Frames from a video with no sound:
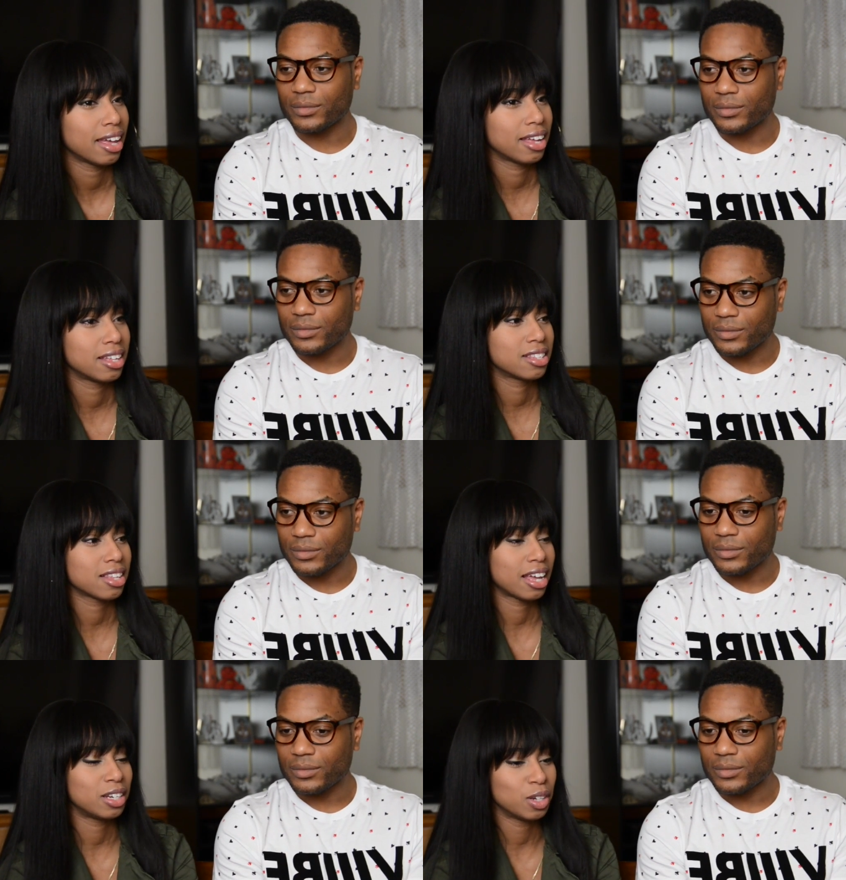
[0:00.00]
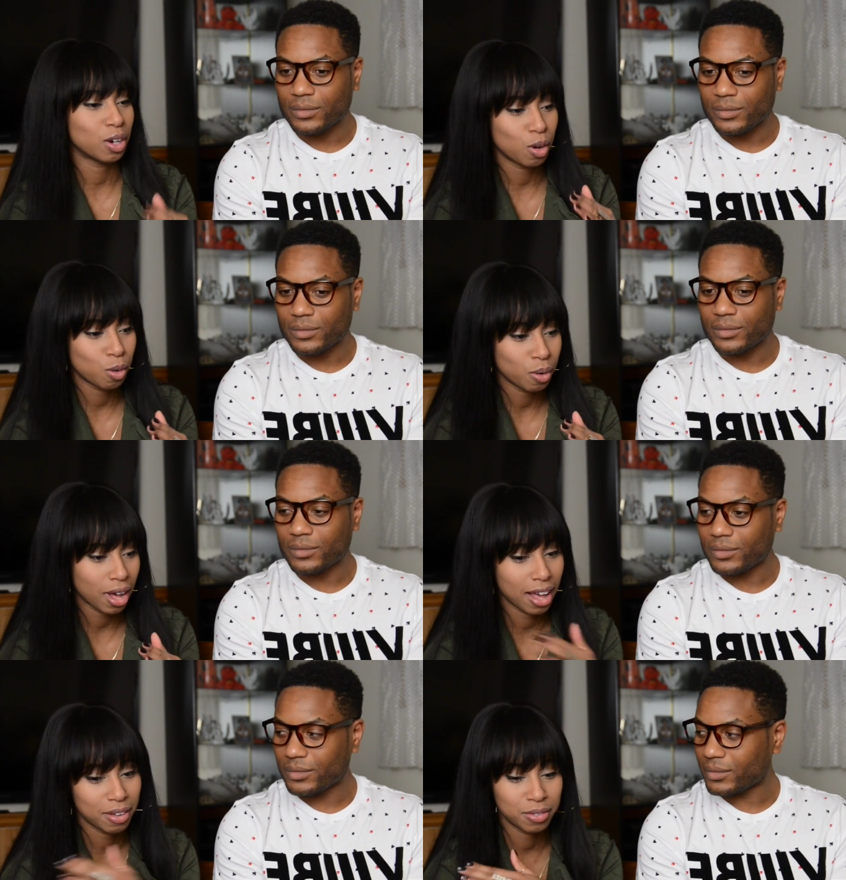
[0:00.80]
Speaker 1: And I know
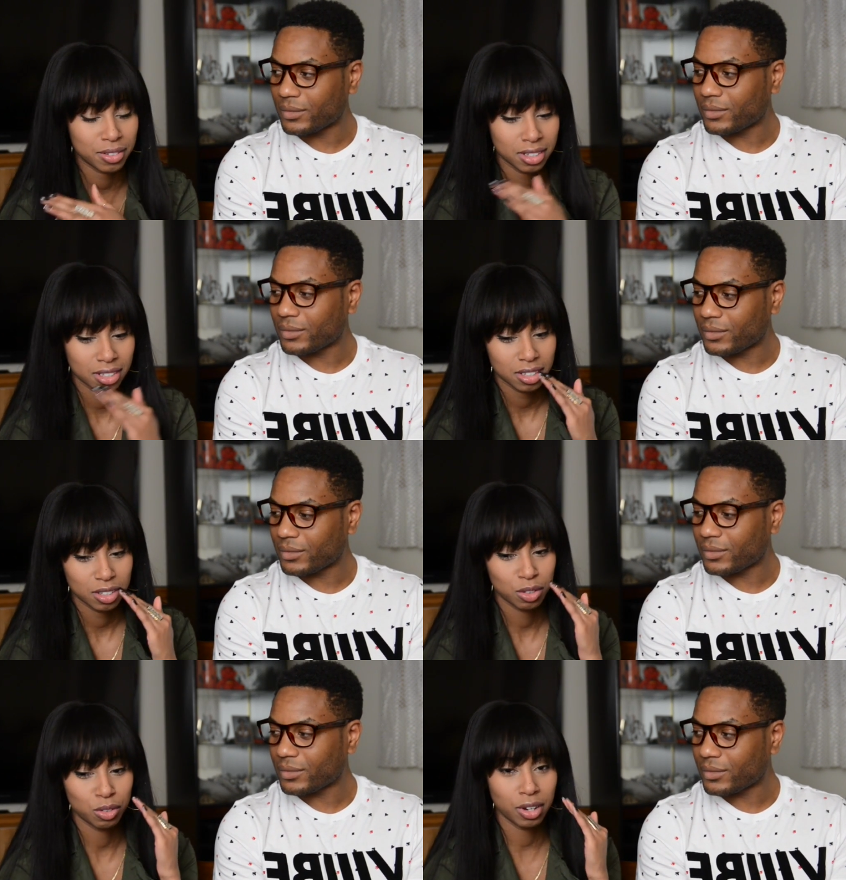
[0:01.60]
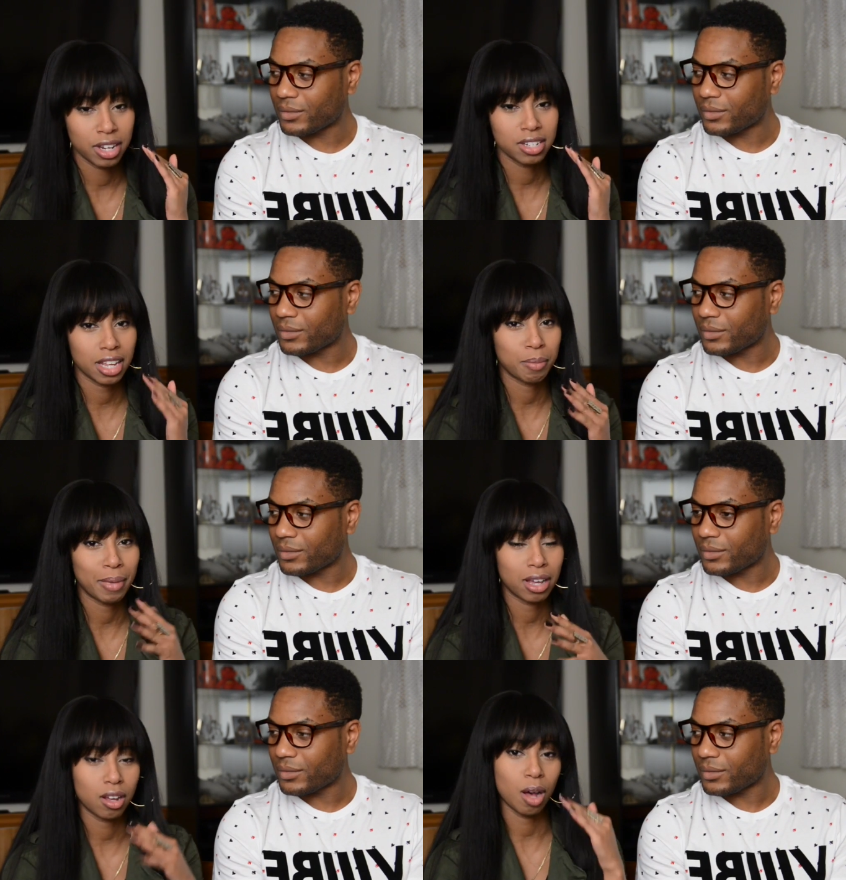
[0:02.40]
I've reached like
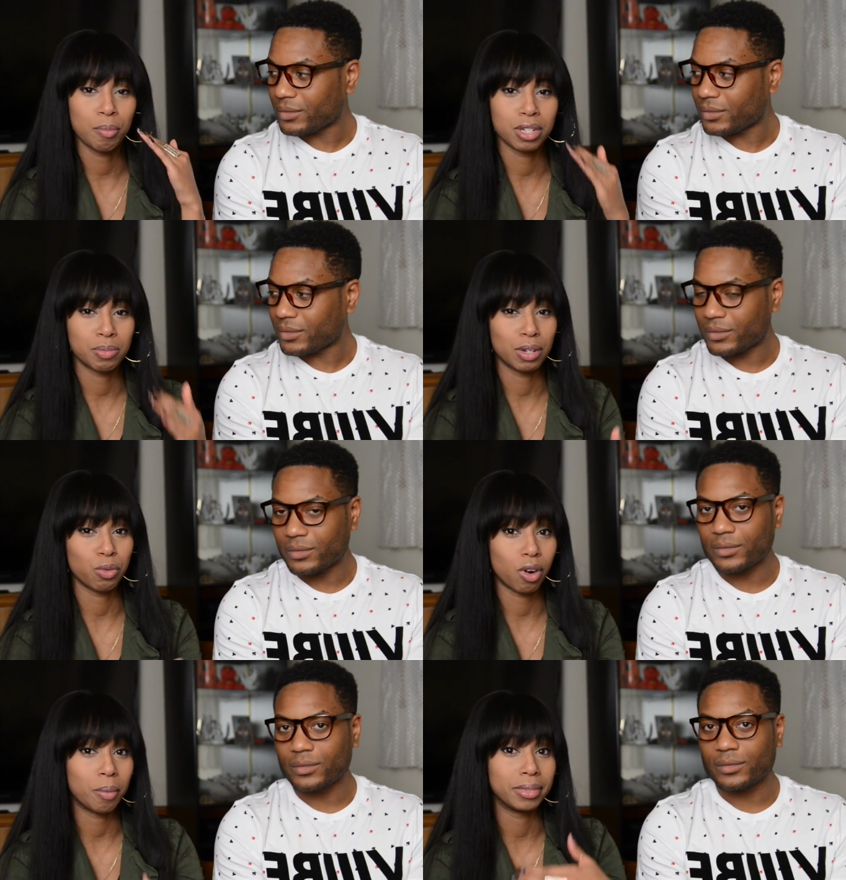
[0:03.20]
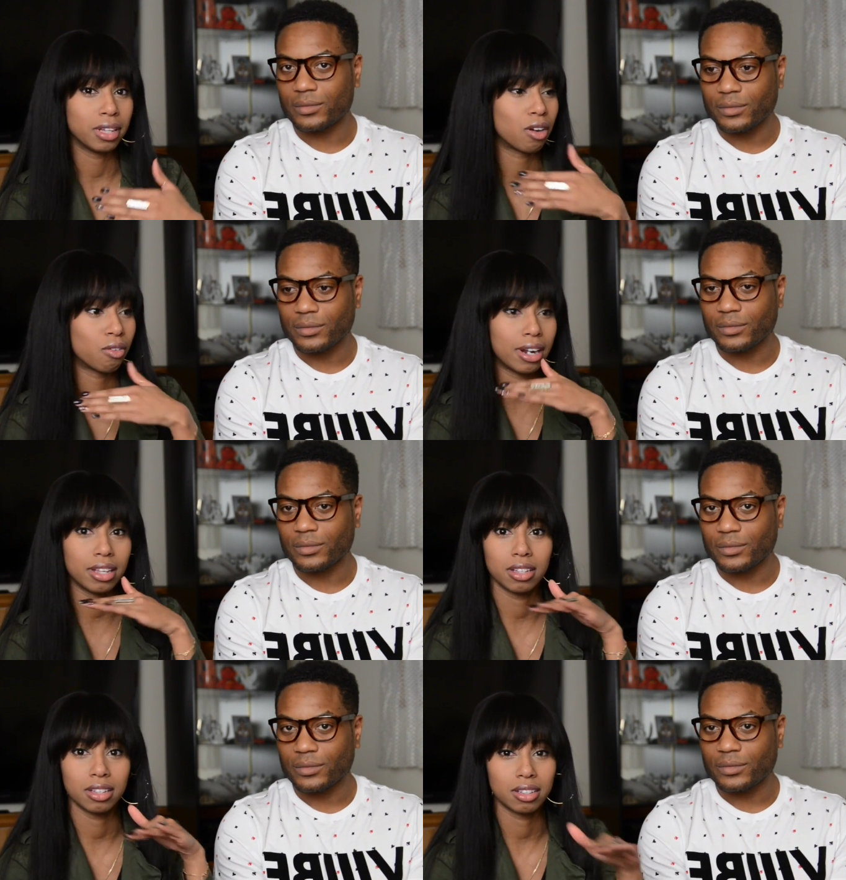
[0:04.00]
my accomplishment or I'm
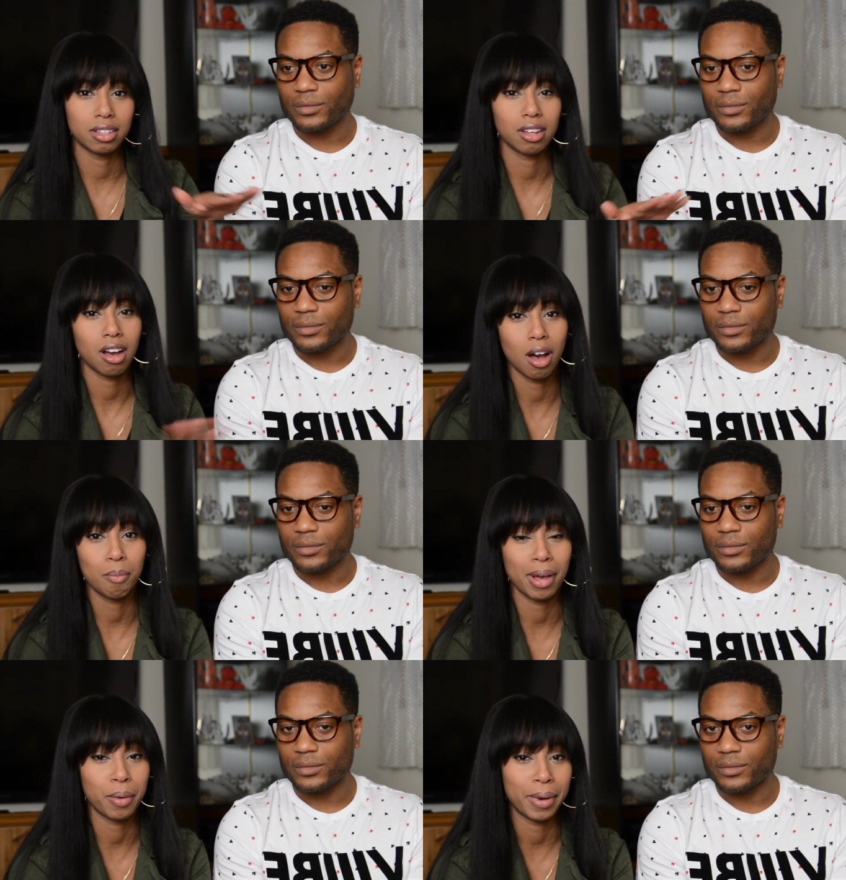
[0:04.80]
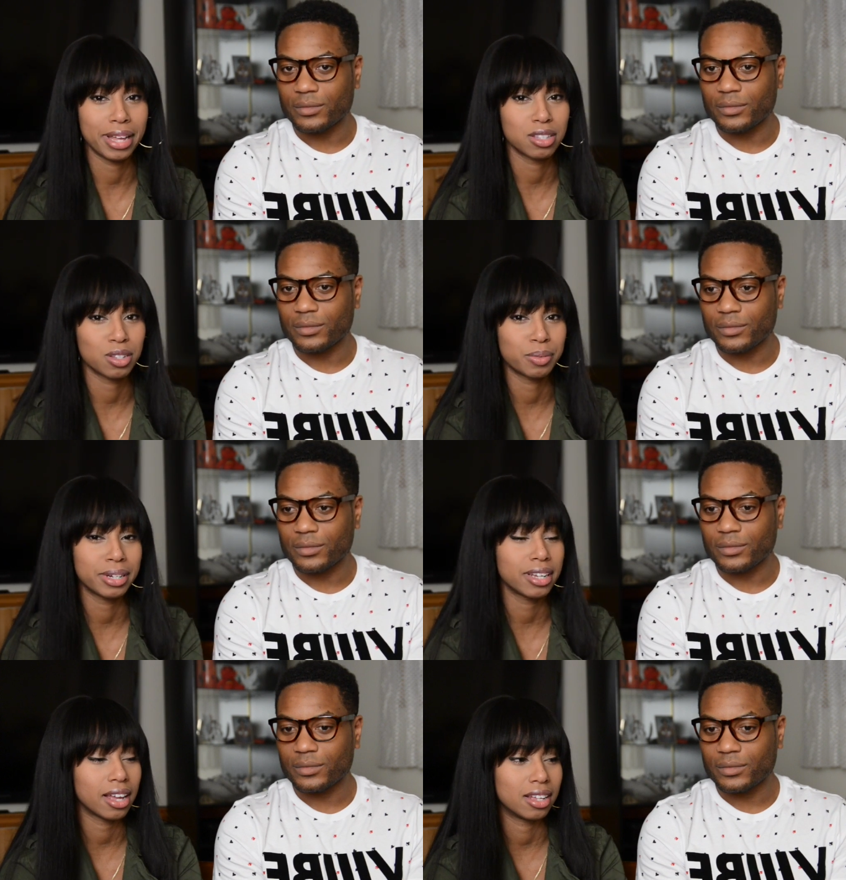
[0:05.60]
already on my way to
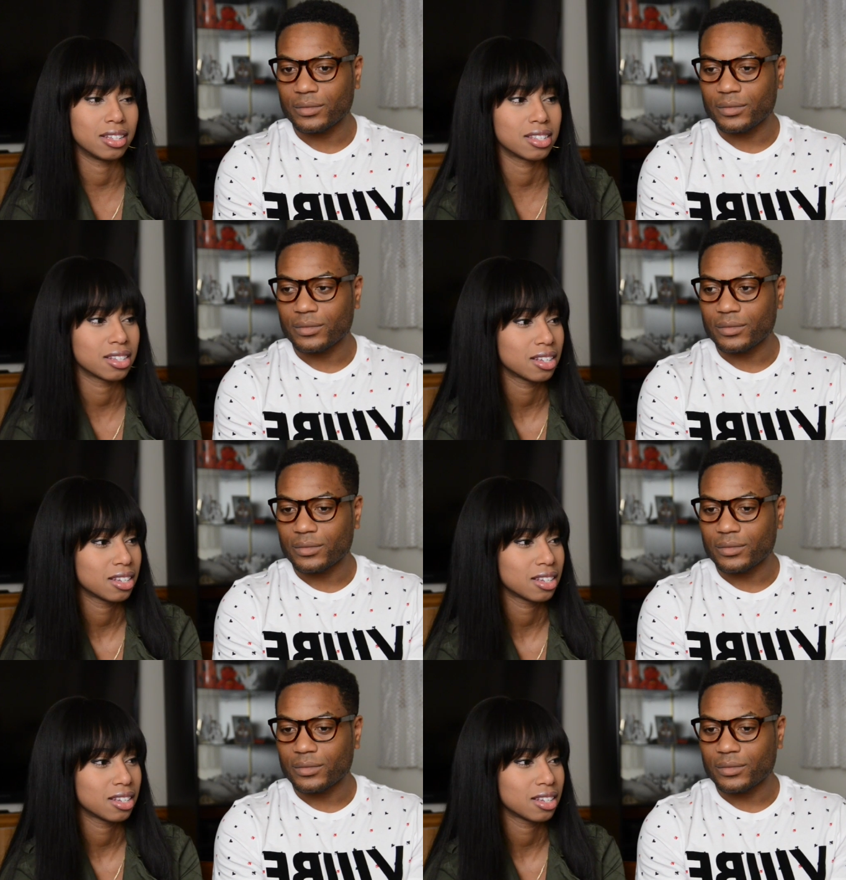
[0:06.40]
it. And